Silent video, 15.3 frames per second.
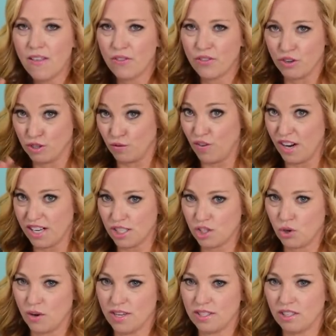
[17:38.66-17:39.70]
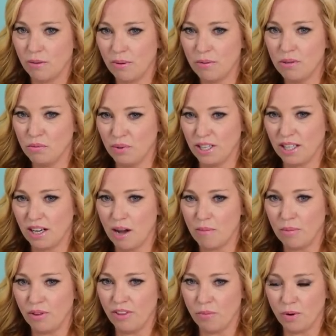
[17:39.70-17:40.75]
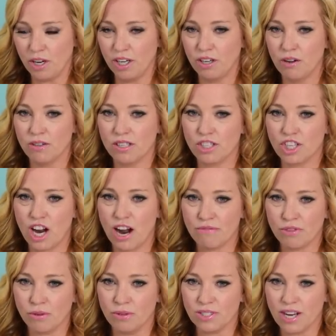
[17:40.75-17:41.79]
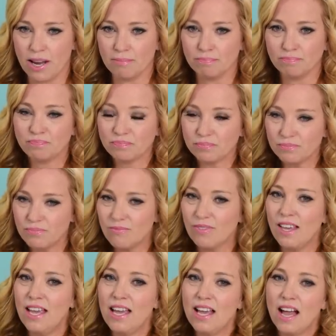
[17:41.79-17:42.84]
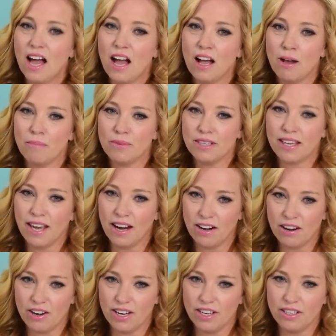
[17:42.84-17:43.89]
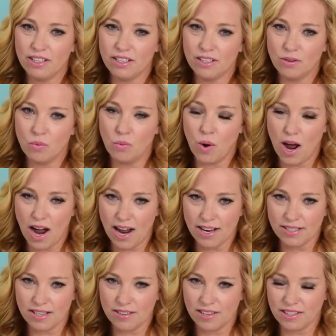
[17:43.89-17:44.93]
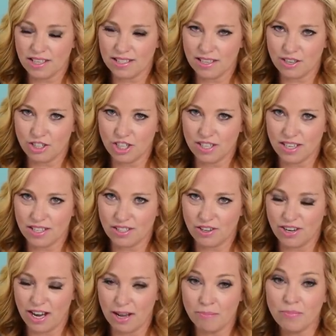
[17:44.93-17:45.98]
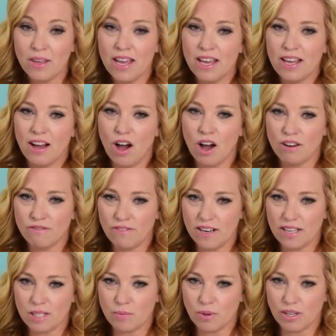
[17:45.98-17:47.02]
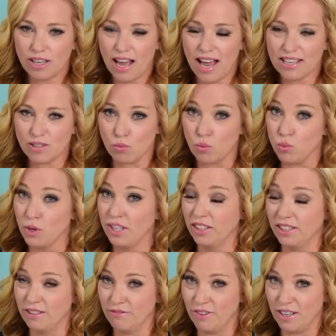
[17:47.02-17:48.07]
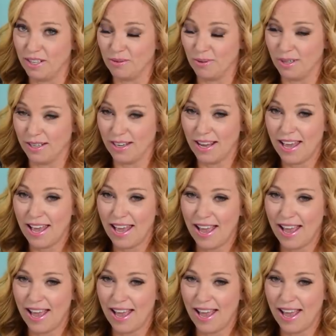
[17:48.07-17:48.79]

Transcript: There's funny stories in there, but I'm going to read a couple and then we're going to go into the chat for the whole time. Karen Wise, I think that's how she says her name, on Facebook has a really funny one.